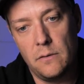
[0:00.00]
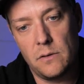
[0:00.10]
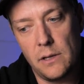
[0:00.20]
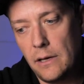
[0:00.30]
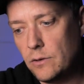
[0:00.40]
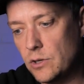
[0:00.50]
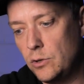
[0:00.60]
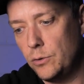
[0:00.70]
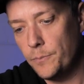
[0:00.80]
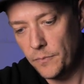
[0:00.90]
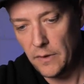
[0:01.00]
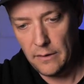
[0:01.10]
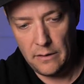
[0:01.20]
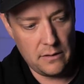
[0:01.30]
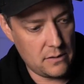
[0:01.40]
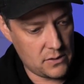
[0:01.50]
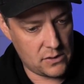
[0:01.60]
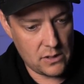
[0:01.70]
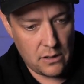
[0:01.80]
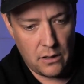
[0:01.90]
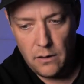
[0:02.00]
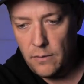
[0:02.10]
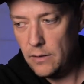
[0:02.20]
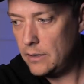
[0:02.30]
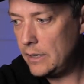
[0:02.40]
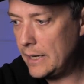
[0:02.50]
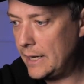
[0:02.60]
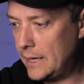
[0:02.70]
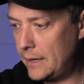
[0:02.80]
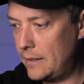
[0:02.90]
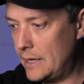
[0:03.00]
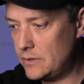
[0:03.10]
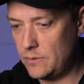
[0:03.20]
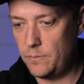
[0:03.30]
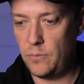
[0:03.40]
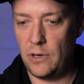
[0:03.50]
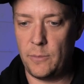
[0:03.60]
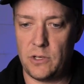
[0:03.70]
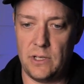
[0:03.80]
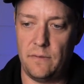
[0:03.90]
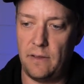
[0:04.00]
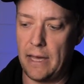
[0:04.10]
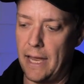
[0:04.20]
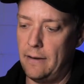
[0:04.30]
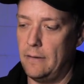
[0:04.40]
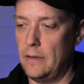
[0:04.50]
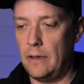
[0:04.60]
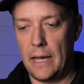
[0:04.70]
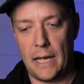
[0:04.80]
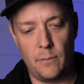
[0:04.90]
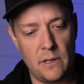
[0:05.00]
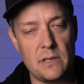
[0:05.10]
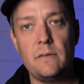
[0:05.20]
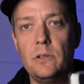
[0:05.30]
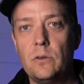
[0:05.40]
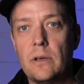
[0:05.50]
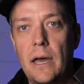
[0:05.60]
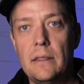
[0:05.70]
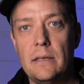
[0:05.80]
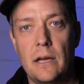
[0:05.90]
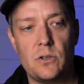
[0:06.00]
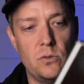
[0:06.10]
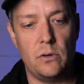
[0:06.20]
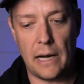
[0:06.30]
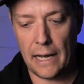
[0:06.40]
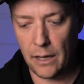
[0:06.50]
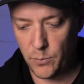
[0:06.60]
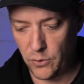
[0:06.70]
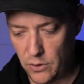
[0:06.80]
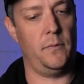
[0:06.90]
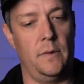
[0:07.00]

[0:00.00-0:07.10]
So that looks cool. So that's pretty much it for that. Let's have a look at the actual art book.